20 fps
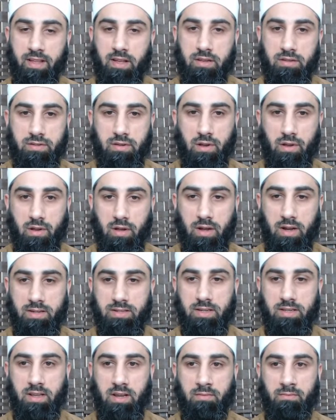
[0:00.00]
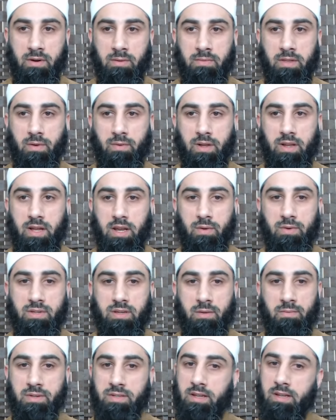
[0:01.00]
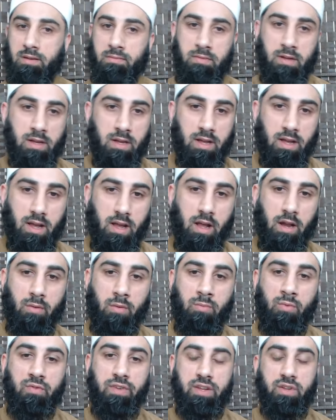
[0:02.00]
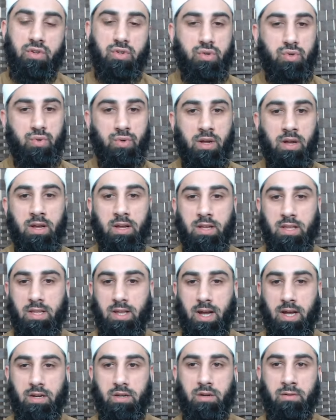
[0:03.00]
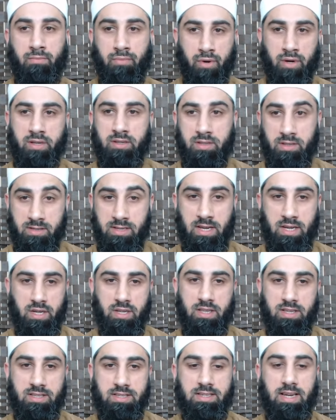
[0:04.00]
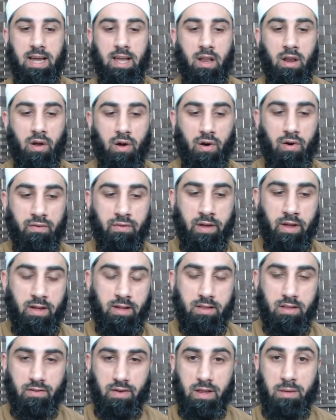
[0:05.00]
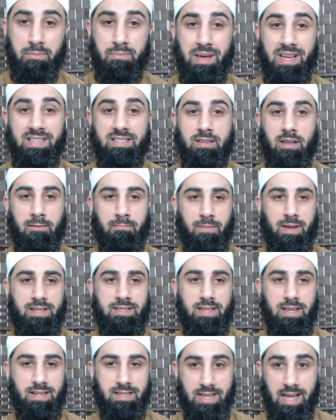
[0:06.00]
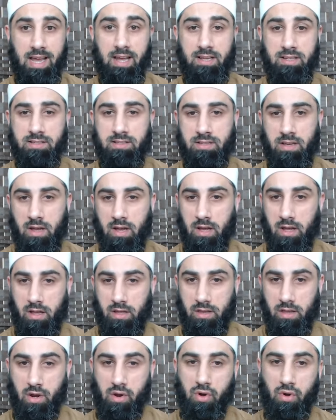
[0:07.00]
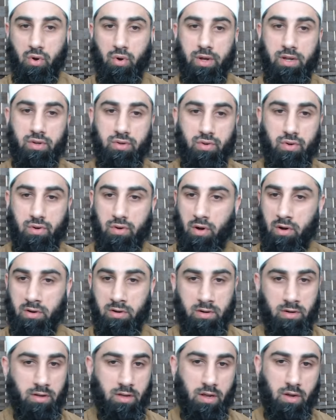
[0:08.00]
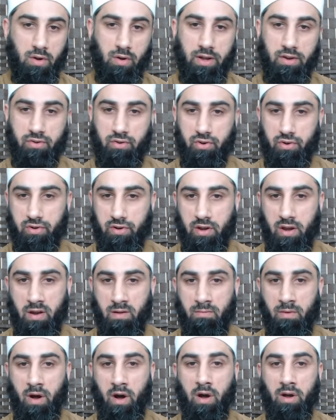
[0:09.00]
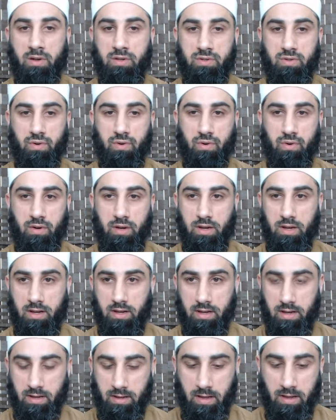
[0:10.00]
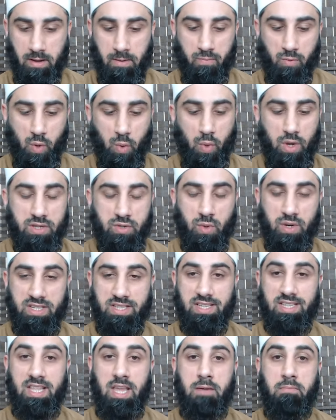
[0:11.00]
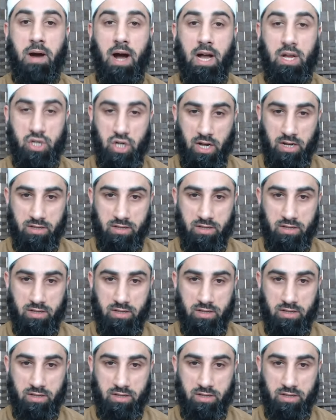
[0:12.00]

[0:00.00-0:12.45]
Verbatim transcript: Sallallahu Alaihi Wasallam, and we move into the actual points. This is actually the style of the very basic, basic texts. They don't go into long, you know, introductory remarks or uh, uh, what is known as a dibaja.